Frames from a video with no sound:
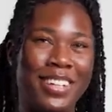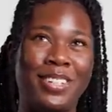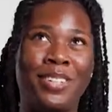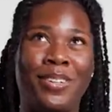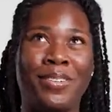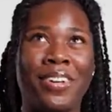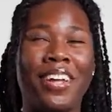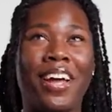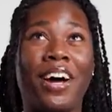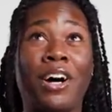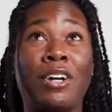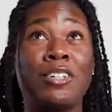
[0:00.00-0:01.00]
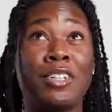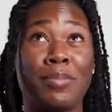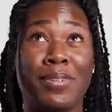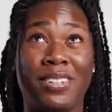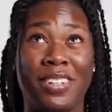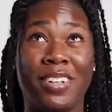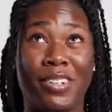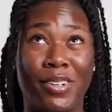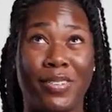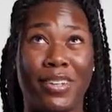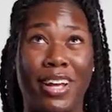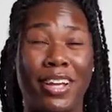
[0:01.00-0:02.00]
I don't one hundred percent
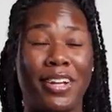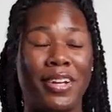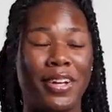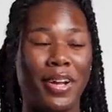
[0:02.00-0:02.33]
agree with that.